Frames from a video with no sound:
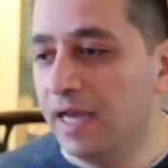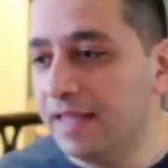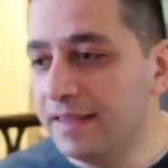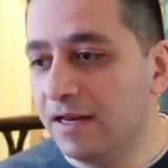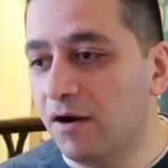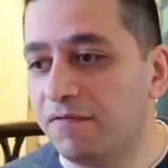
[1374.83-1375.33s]

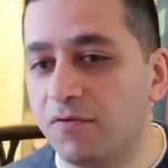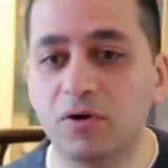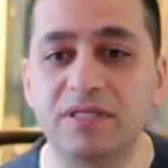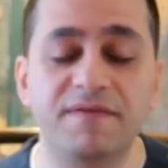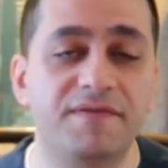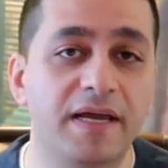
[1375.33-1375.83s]
And then, of
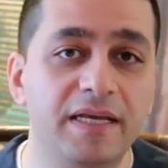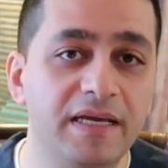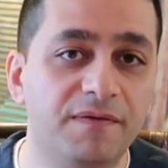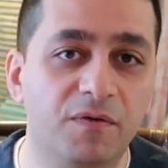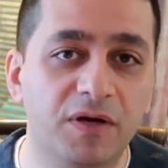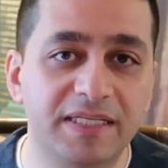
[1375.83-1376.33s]
course, if they
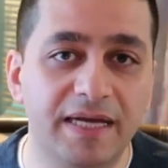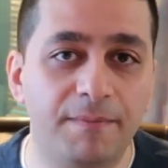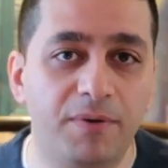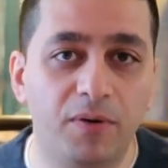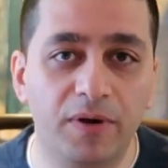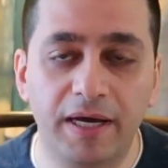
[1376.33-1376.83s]
need, for
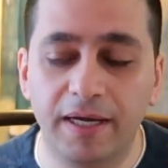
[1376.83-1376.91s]
example,